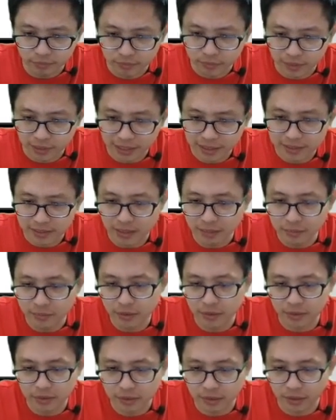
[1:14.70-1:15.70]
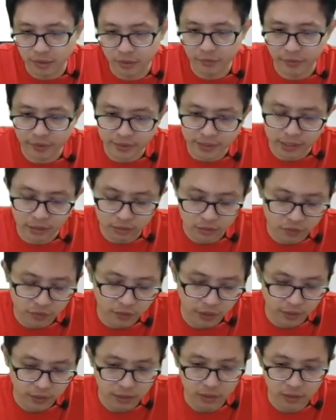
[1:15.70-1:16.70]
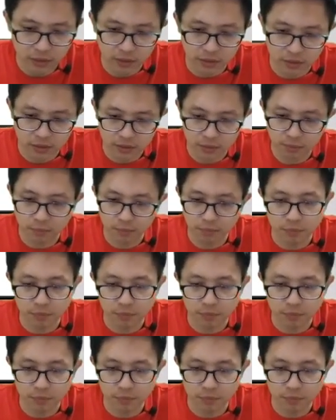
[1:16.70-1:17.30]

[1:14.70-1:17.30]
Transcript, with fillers: last time is a uh, resultant vector is